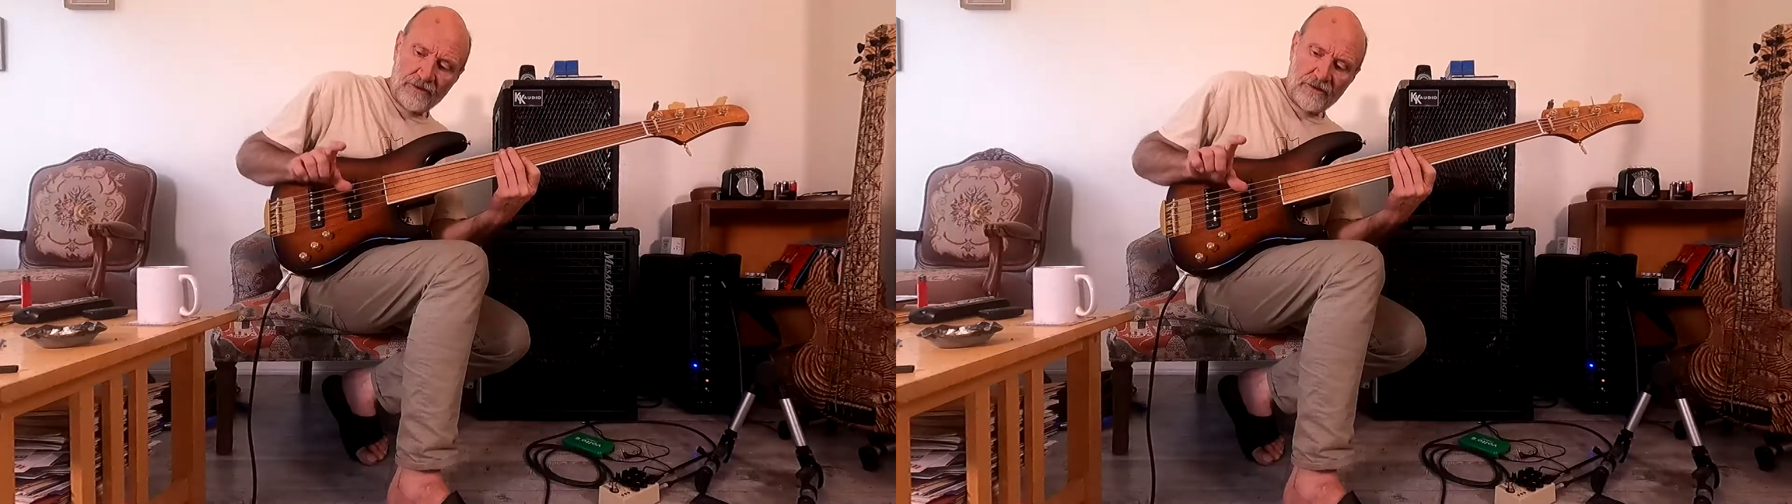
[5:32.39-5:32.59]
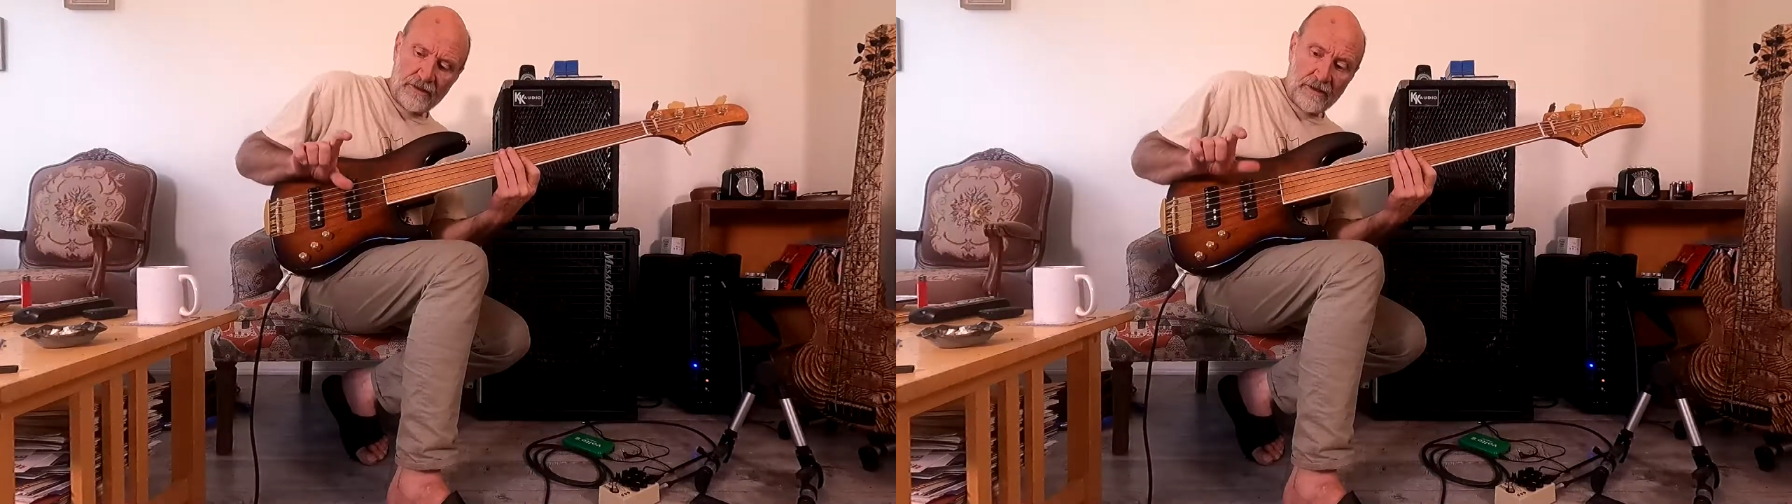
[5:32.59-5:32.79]

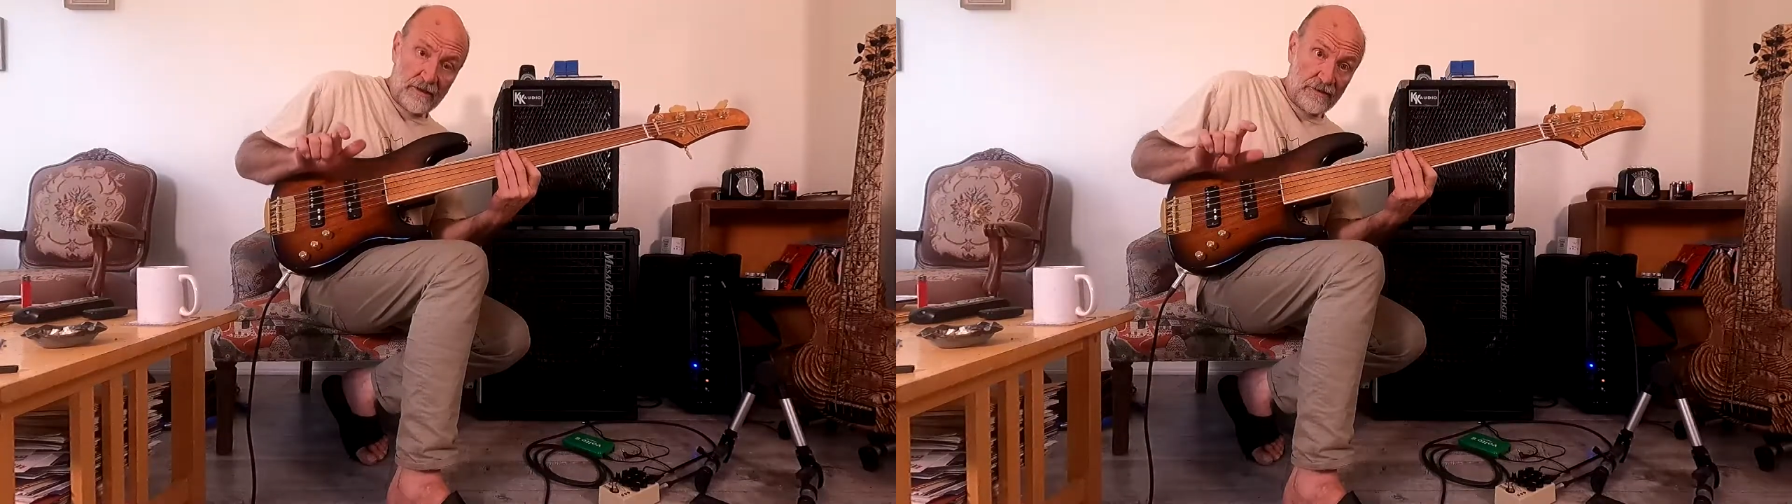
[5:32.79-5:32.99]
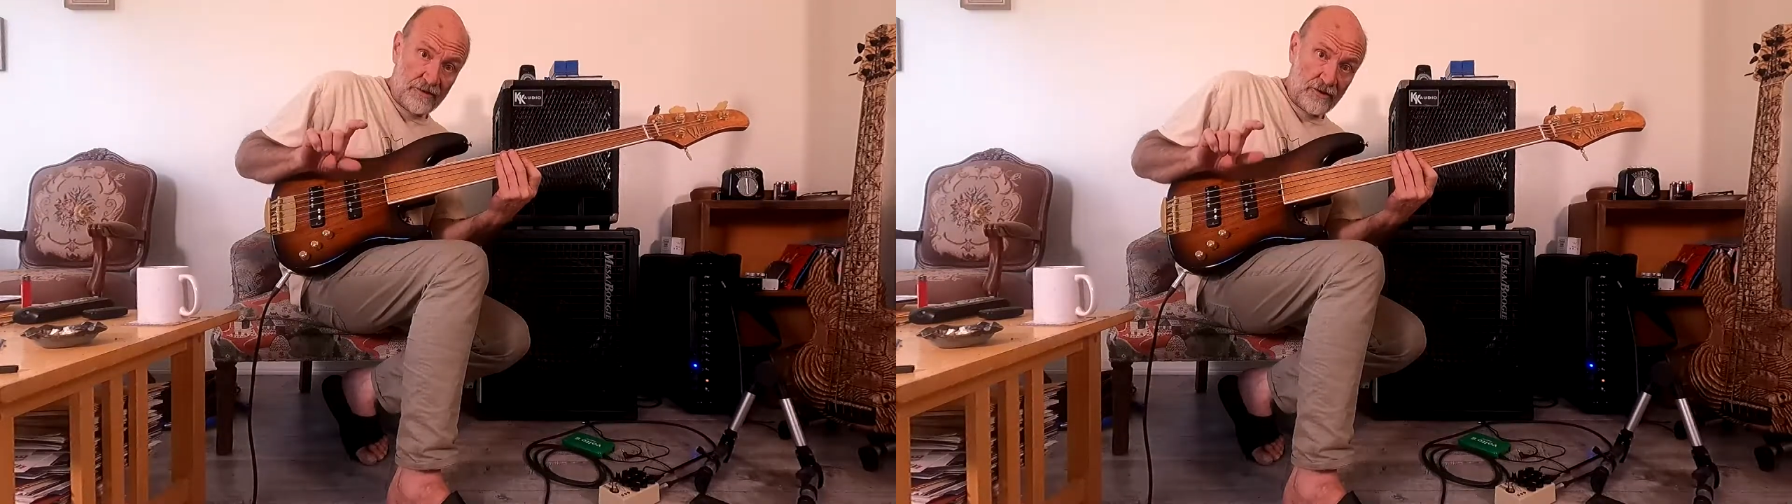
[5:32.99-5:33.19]
using
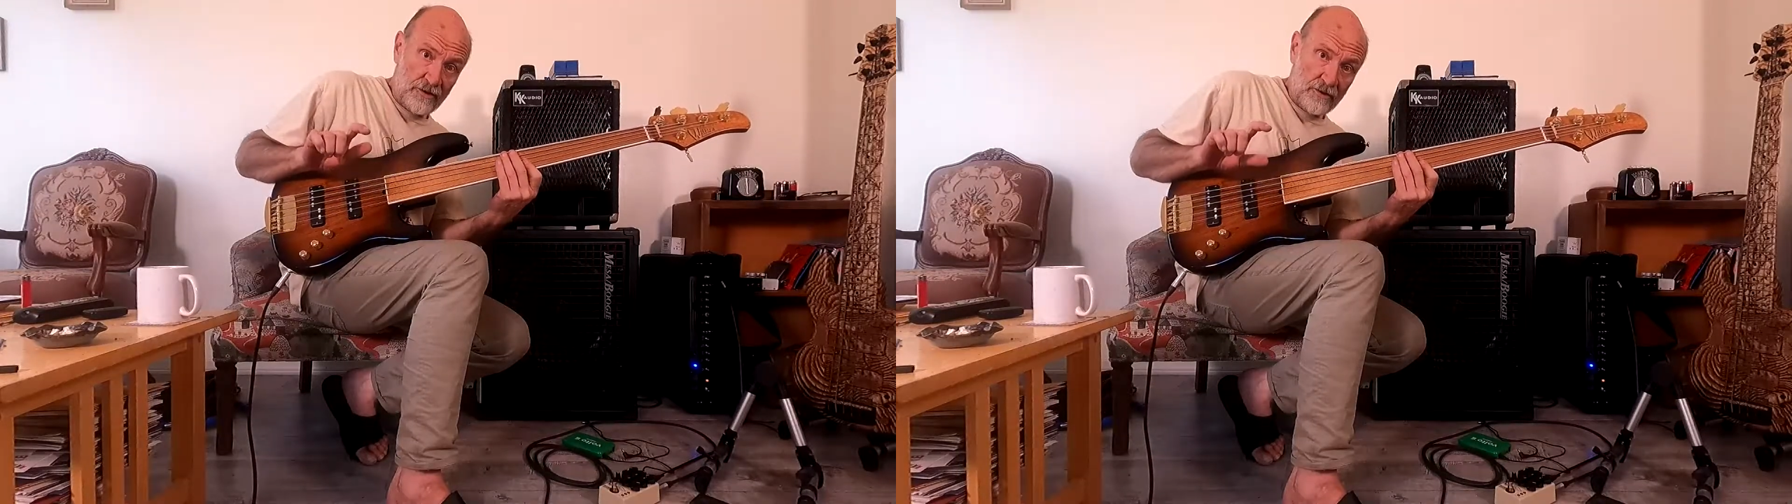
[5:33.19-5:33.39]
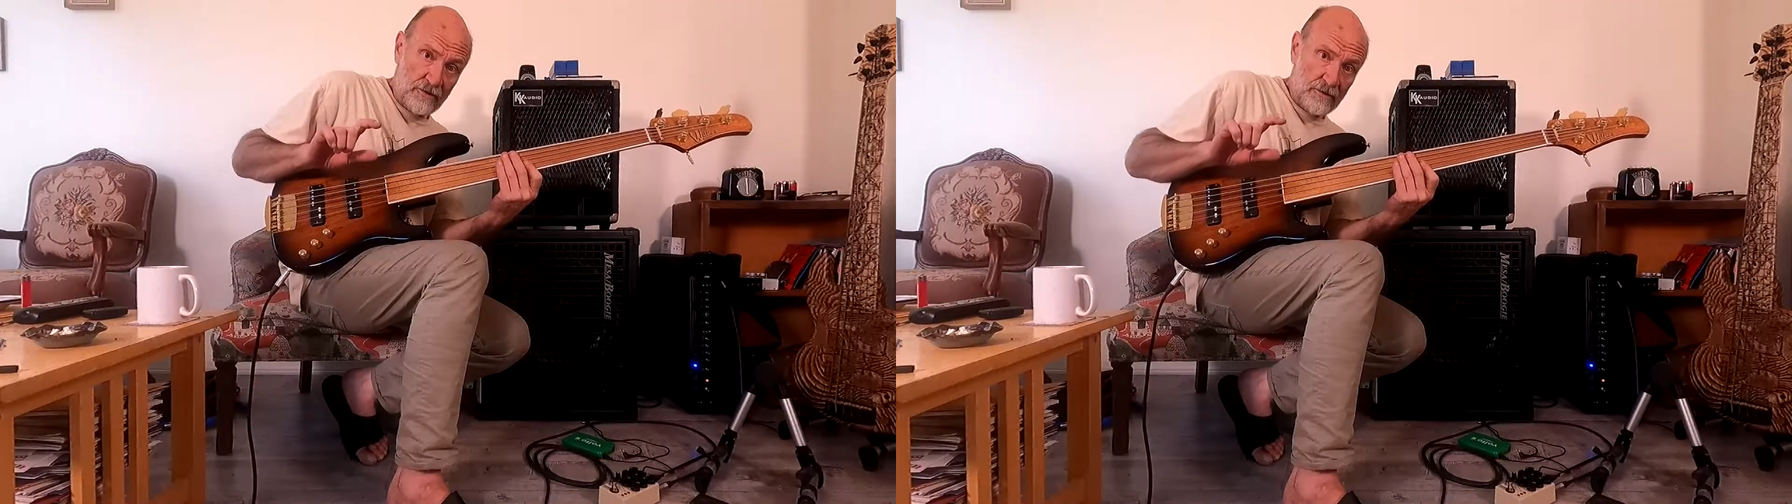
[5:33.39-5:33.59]
these
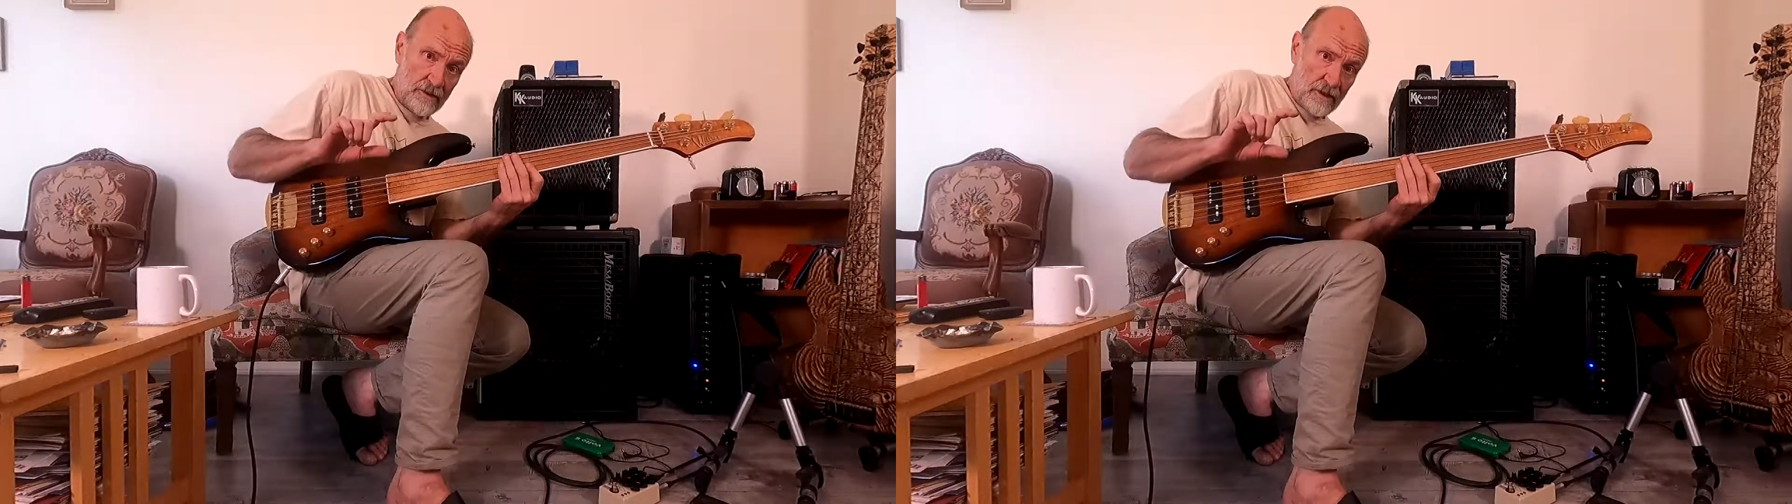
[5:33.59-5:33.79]
two,